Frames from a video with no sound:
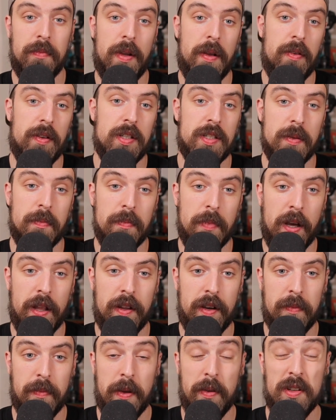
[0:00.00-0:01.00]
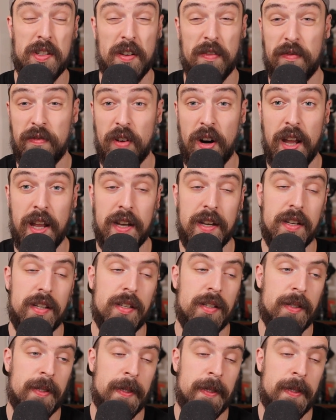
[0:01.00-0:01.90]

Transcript: Maybe it's a mother. Maybe it's a friend.